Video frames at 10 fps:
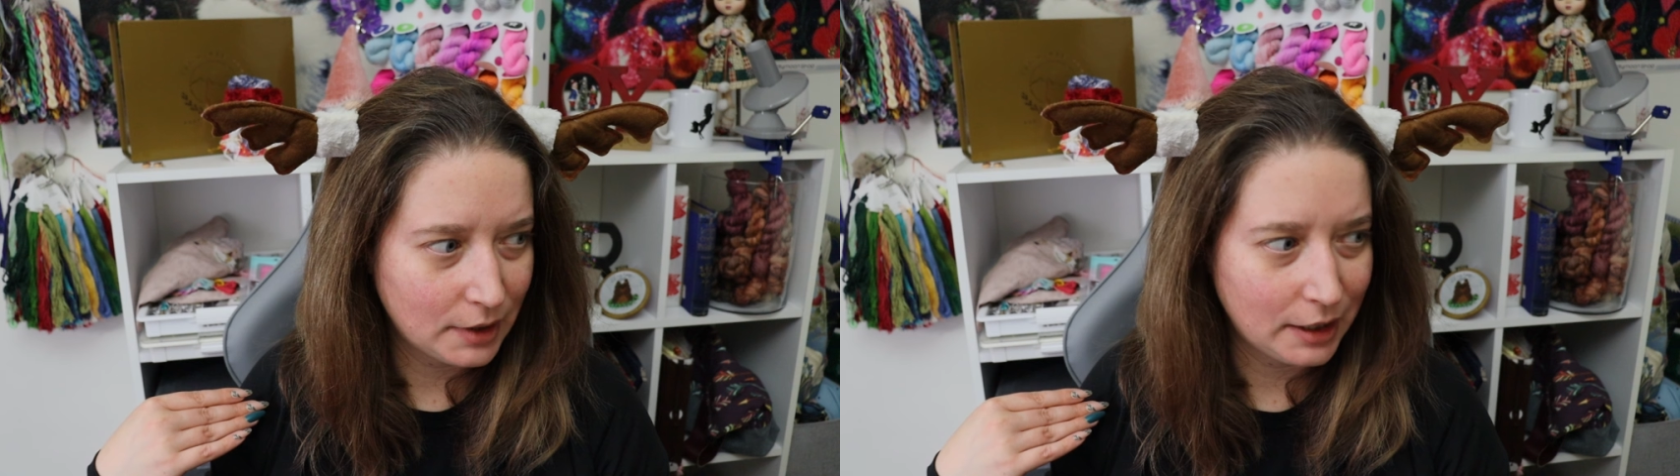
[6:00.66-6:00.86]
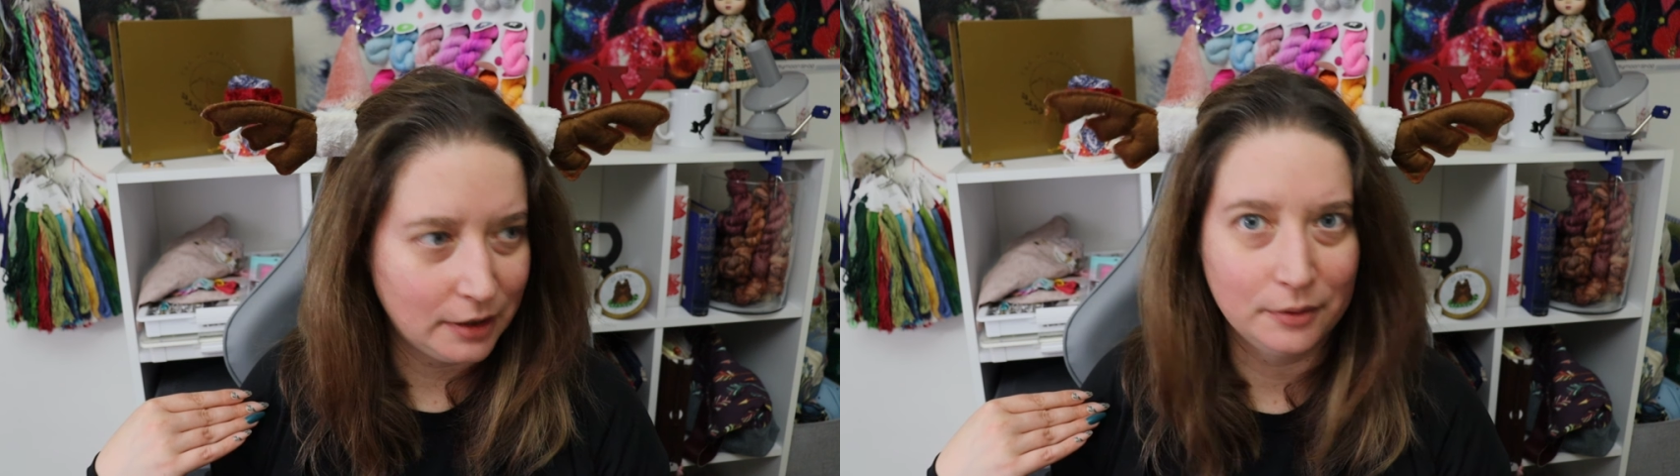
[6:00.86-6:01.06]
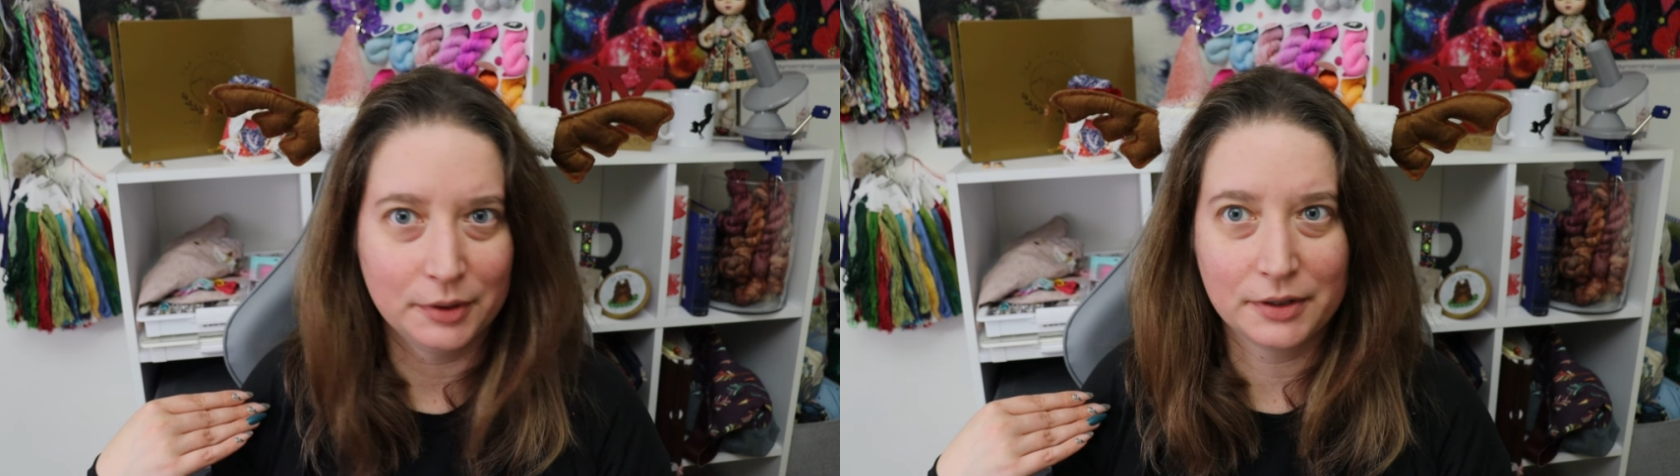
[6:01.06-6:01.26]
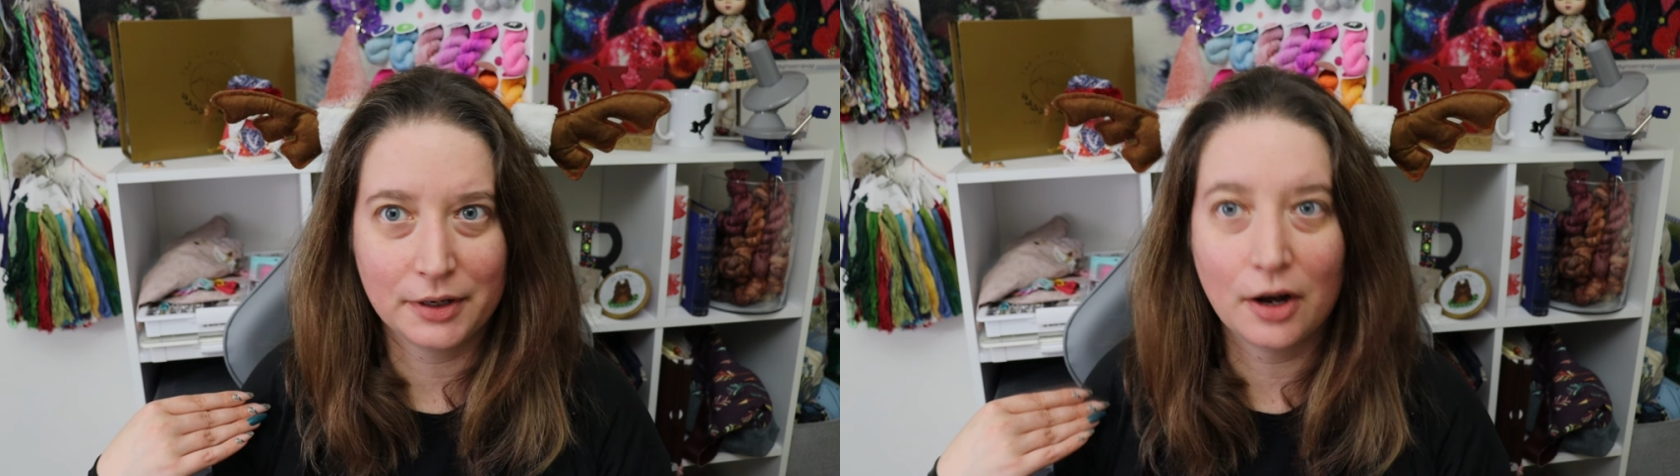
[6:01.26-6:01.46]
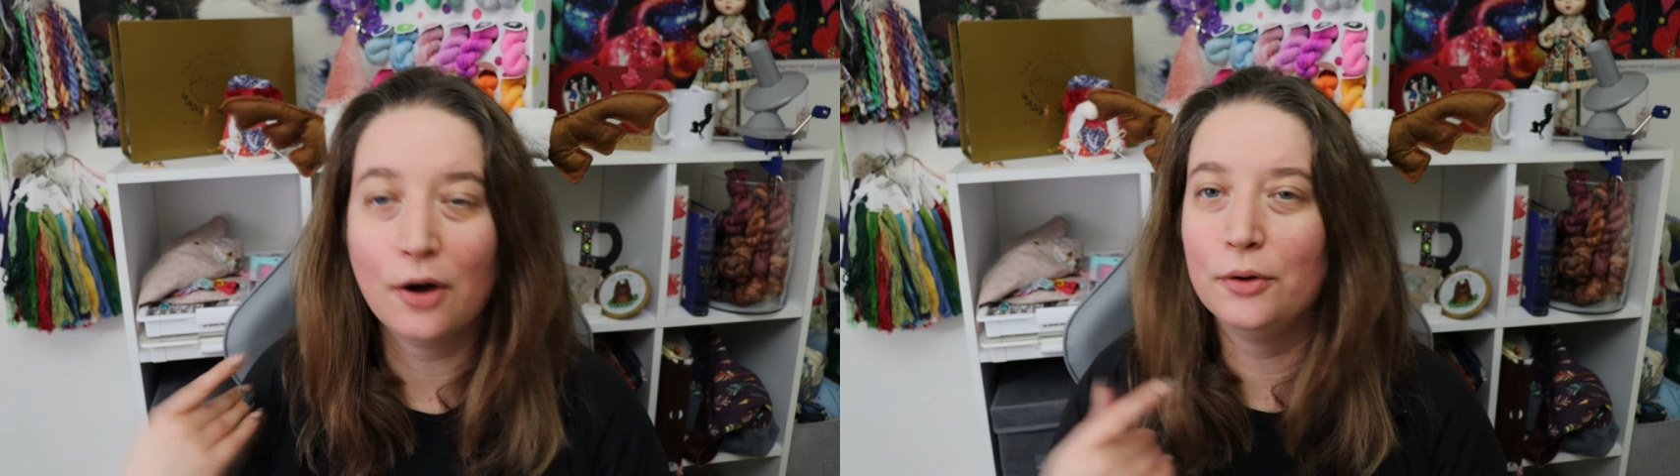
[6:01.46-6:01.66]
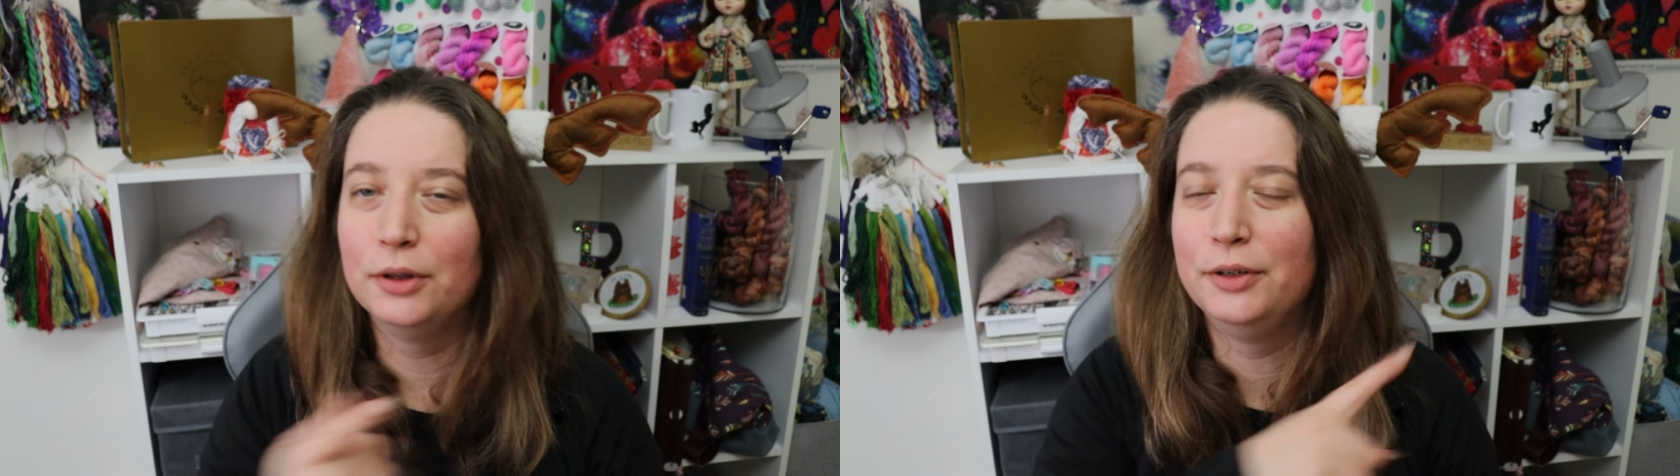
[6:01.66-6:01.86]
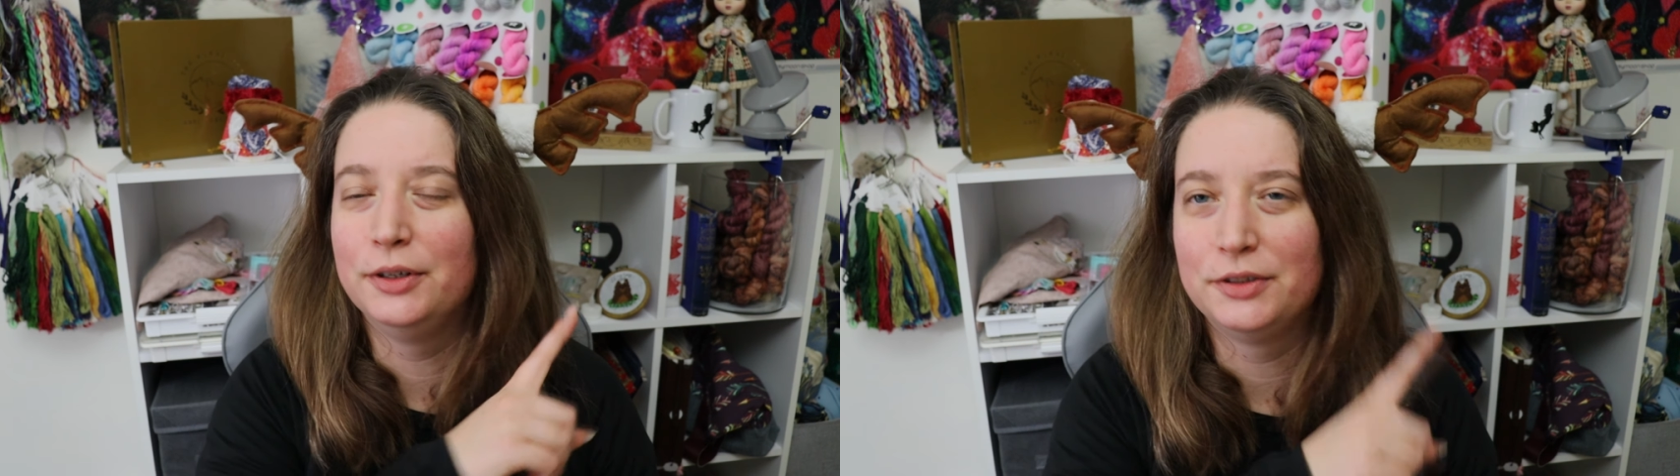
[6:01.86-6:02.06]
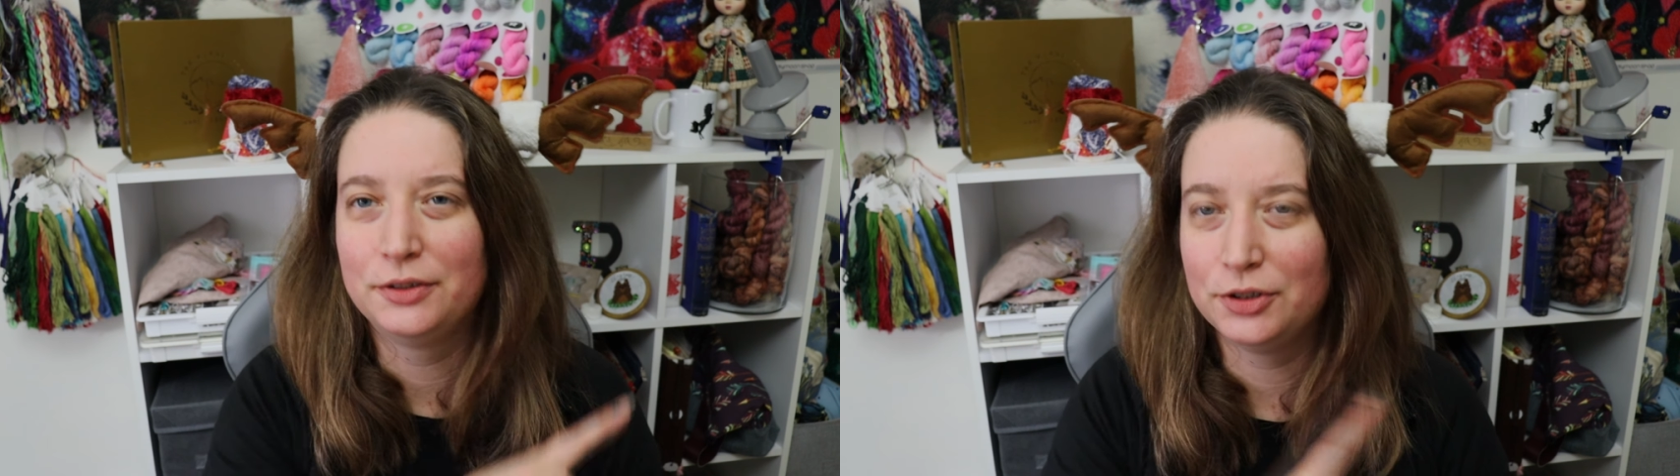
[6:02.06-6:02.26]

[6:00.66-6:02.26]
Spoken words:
I don't know what's going on. Oh, Luna's